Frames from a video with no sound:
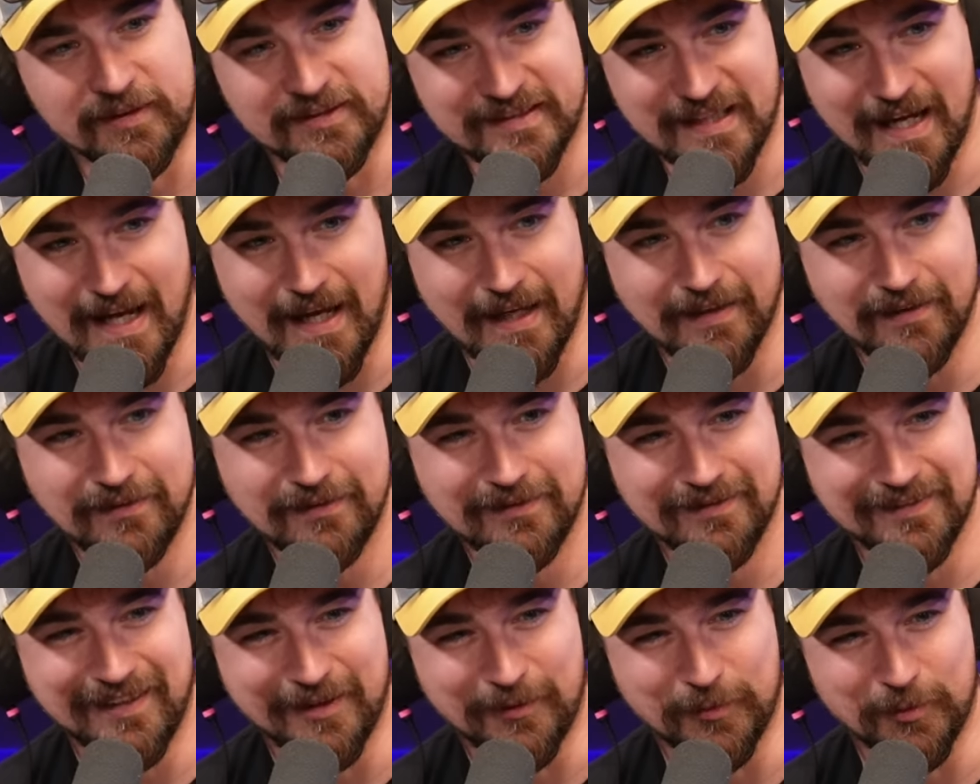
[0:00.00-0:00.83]
tat
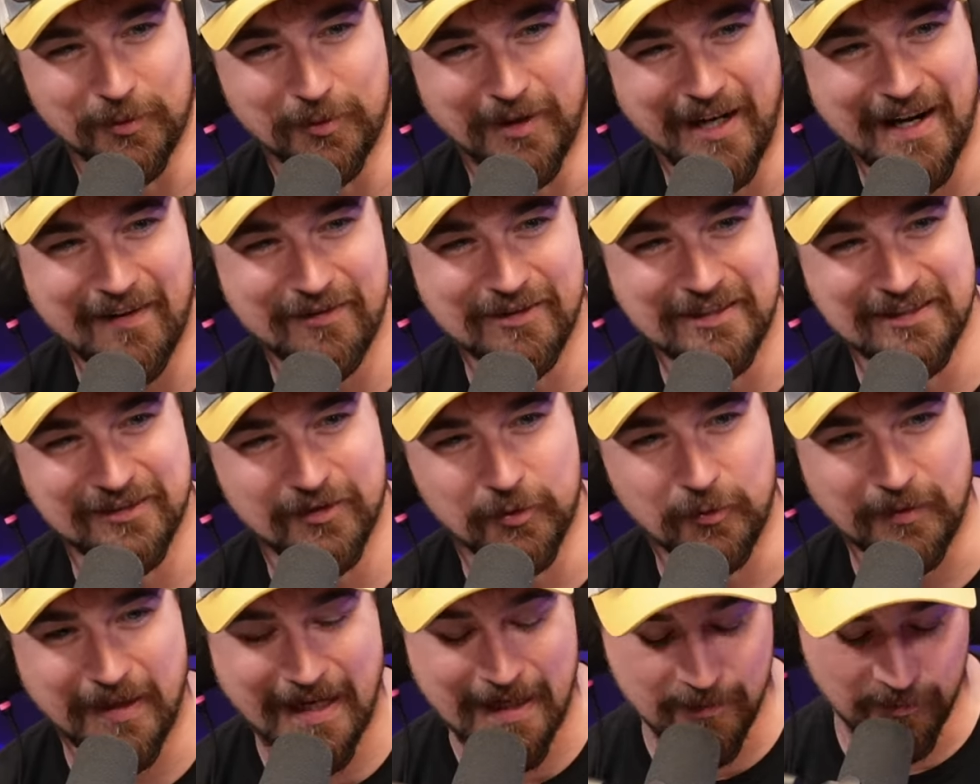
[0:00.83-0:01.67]
like, yeah we're having this
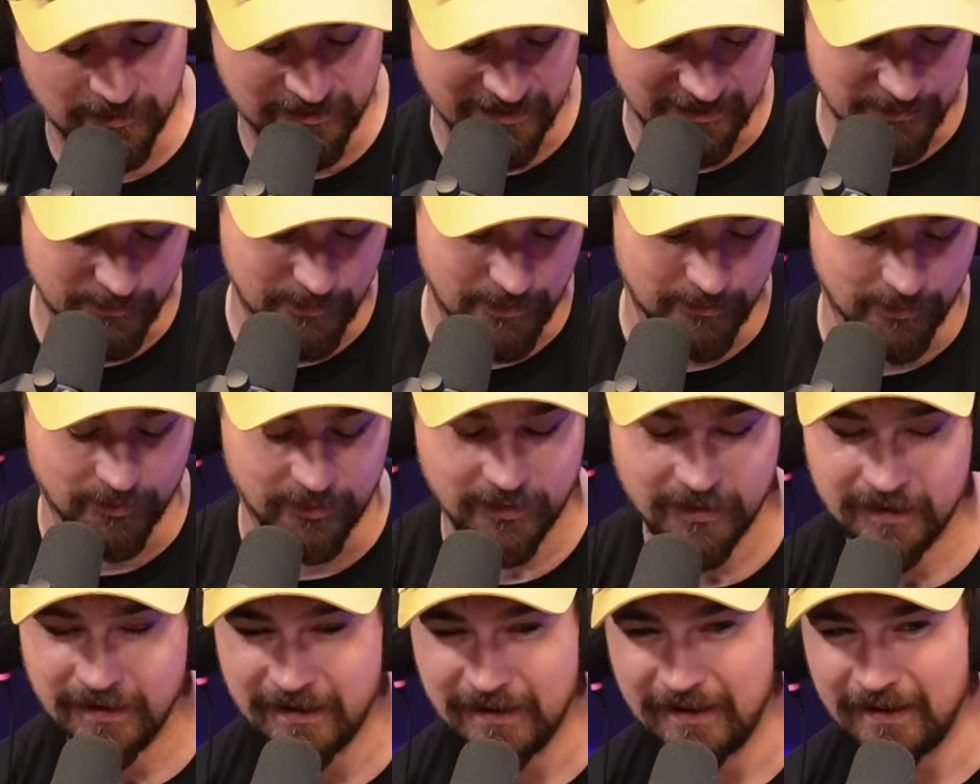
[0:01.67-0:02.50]
little game with these people